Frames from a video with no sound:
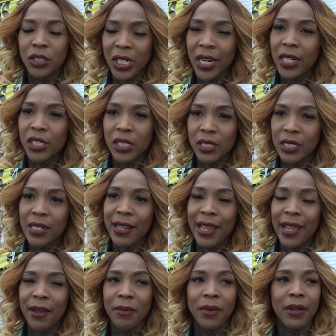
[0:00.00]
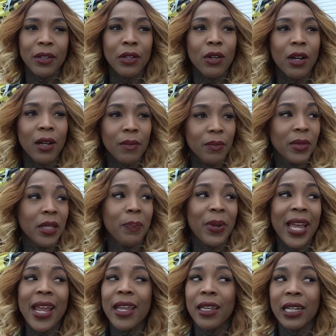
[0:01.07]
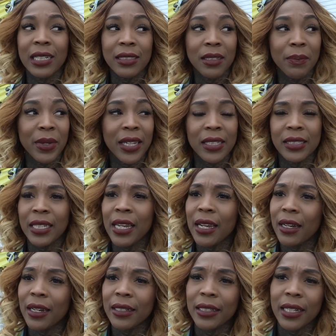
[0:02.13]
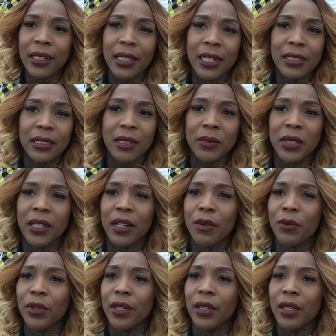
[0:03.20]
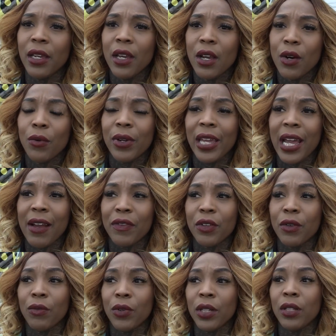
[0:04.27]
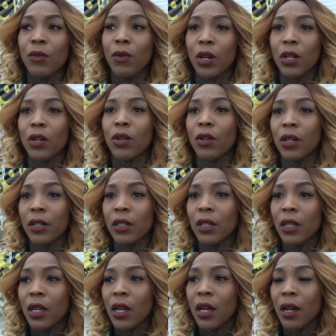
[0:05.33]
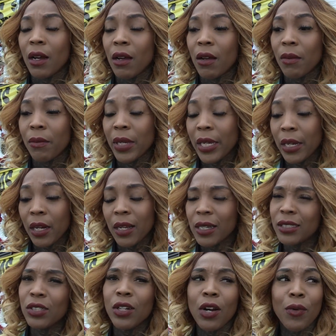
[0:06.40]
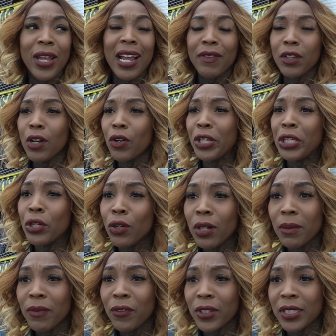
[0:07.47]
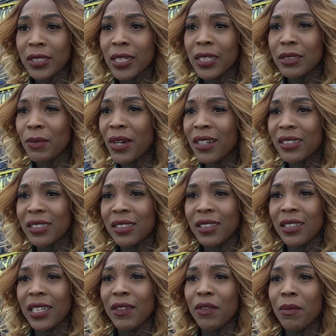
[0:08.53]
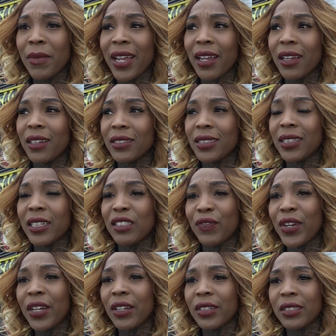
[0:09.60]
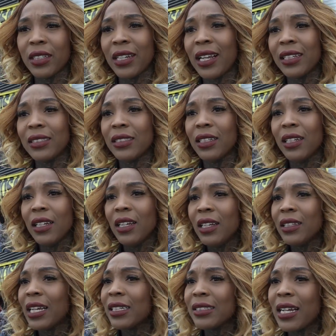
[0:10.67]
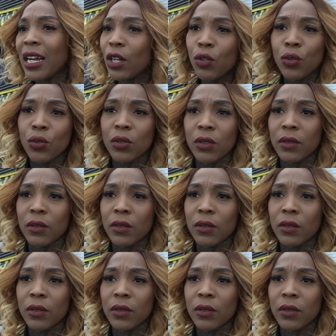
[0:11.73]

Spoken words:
changes in that, but you know, the pay, that's the biggest thing, and I think that's something that we have to really work on here, because, you know, we have to go to Europe for 6 months to even make six figures, and that's not cool.